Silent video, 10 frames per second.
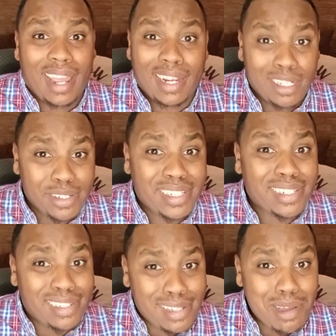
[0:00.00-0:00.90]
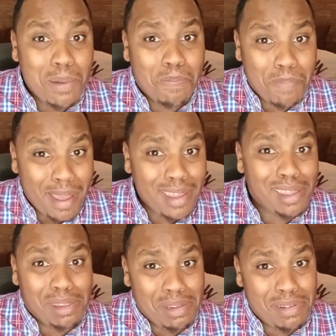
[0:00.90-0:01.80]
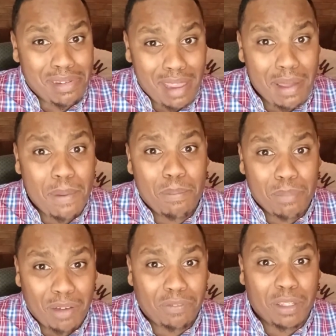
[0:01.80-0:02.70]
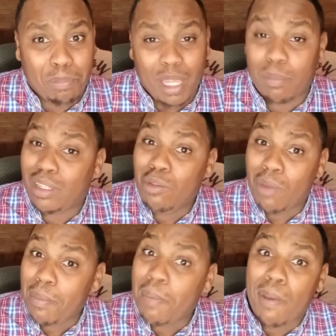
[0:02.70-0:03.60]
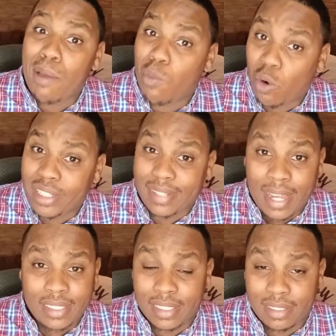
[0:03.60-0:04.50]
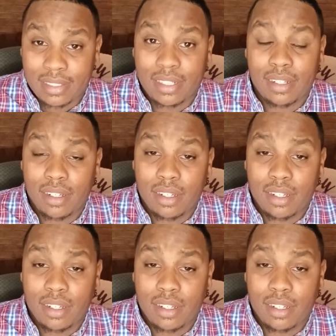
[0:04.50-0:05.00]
and you're still paying the same monthly payment. You might be paying more in taxes.